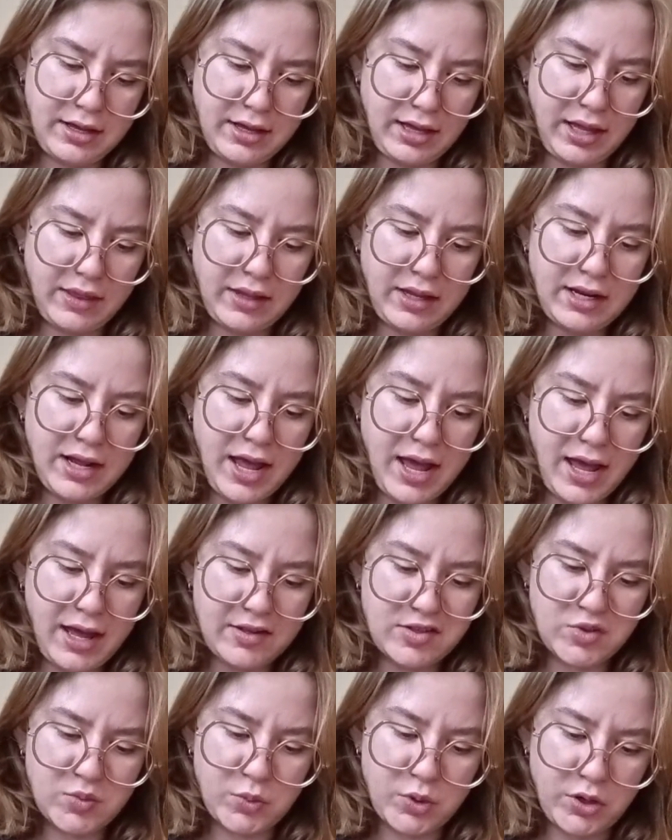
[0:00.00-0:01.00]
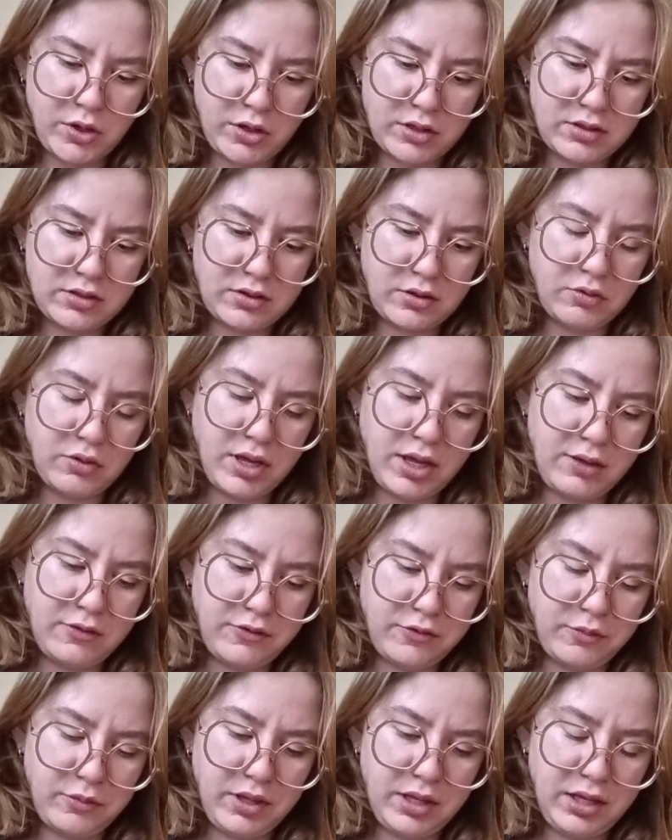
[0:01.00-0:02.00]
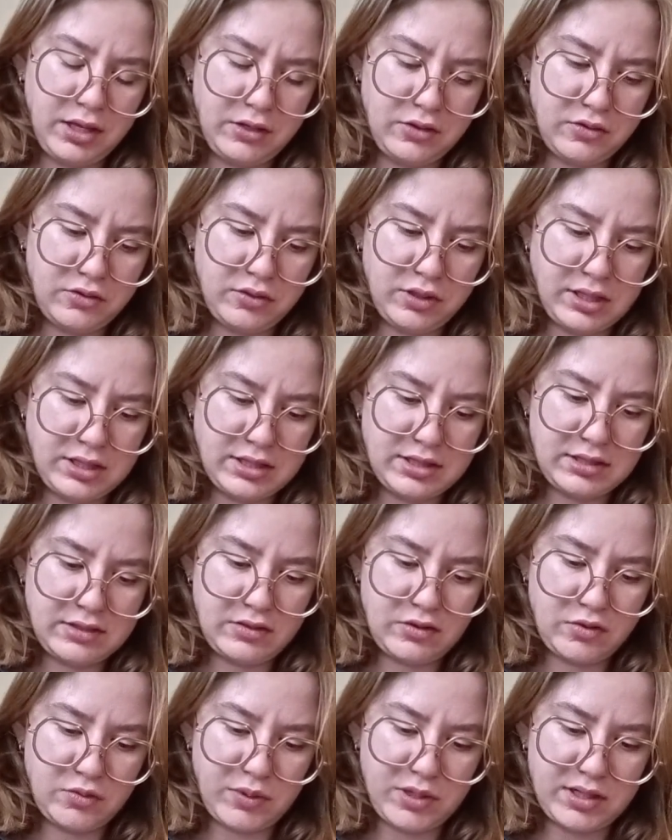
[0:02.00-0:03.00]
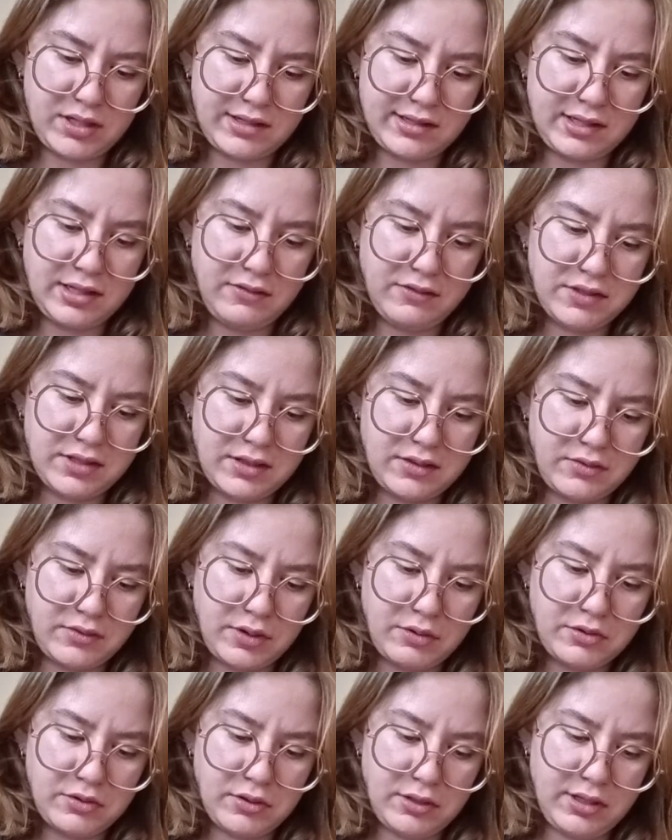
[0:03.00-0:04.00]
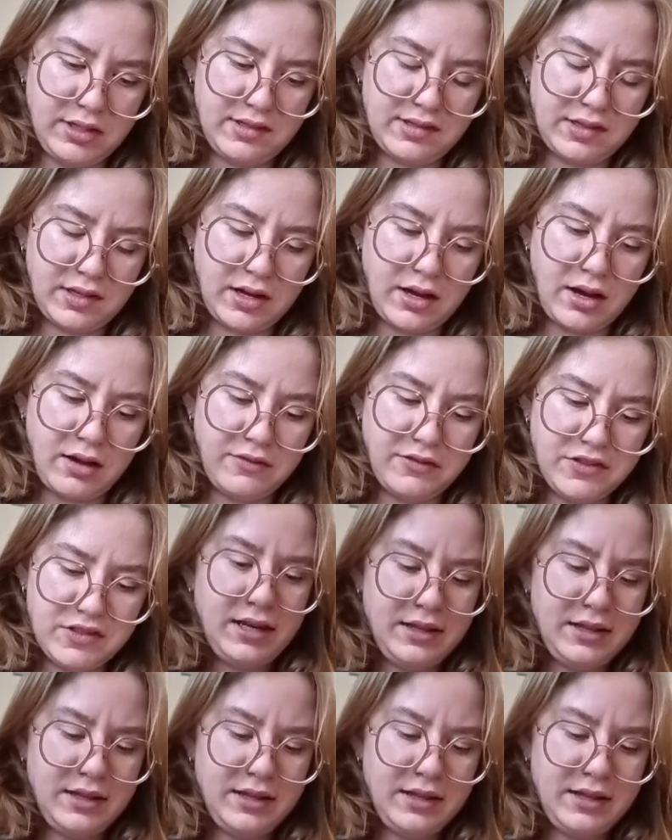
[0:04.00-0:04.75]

And that has worked okay for me to knit sweater sleeves in the round, or at least the cuffs.